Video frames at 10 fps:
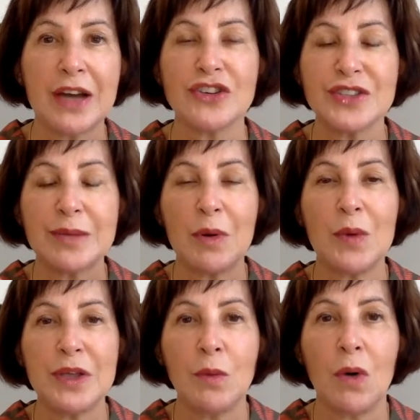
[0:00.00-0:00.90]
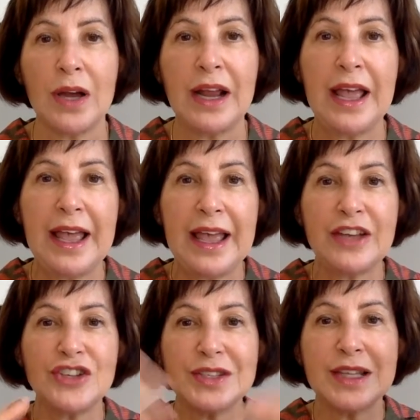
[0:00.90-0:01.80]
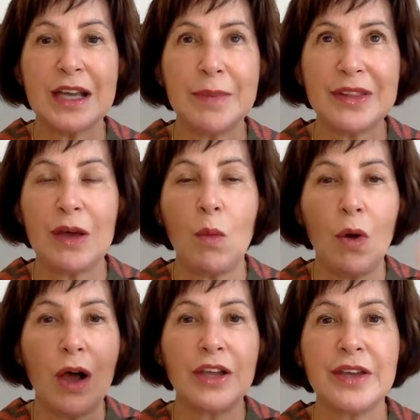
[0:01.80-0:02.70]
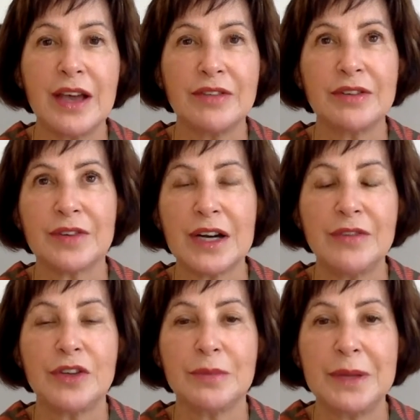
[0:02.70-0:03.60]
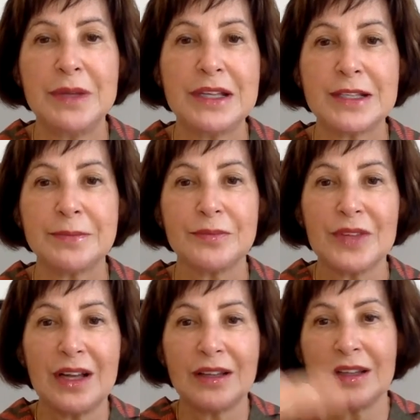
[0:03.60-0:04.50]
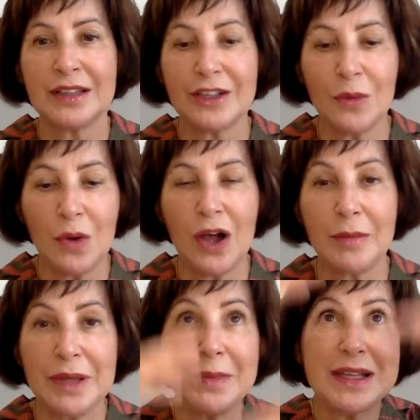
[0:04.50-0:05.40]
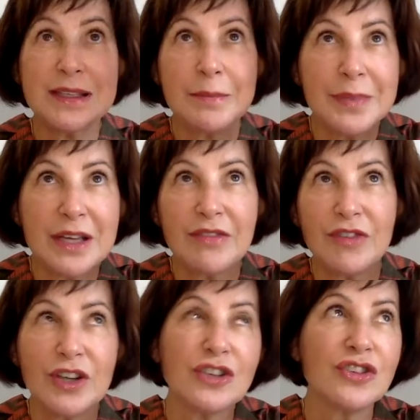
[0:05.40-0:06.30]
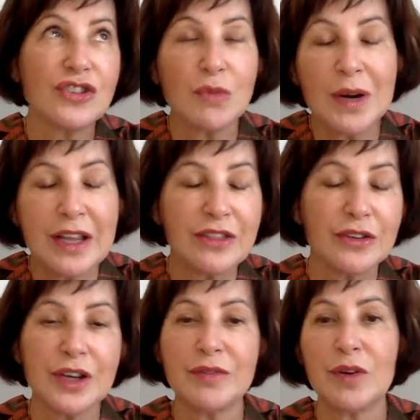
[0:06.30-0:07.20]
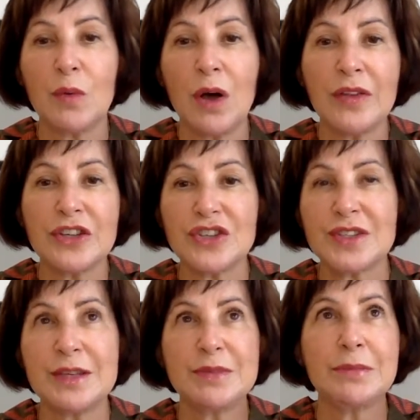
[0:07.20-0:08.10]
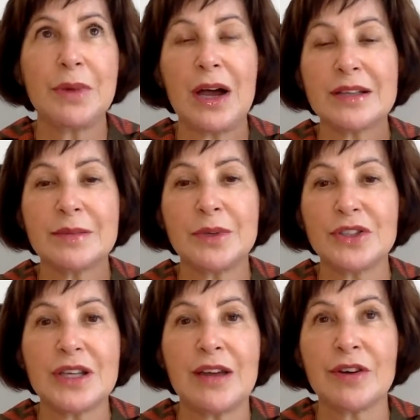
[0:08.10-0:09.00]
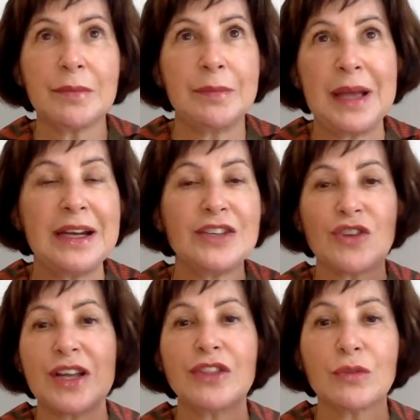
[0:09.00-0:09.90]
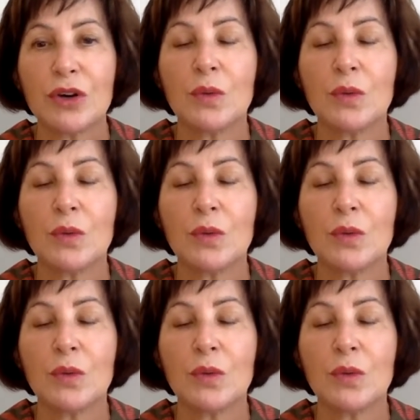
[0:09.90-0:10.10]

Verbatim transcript: Just think about what you want, and just think about that wall you have in front of you. Maybe it's a little wall, maybe it's a big foot, twenty, thirty foot wall that just seems impossible to ever penetrate through.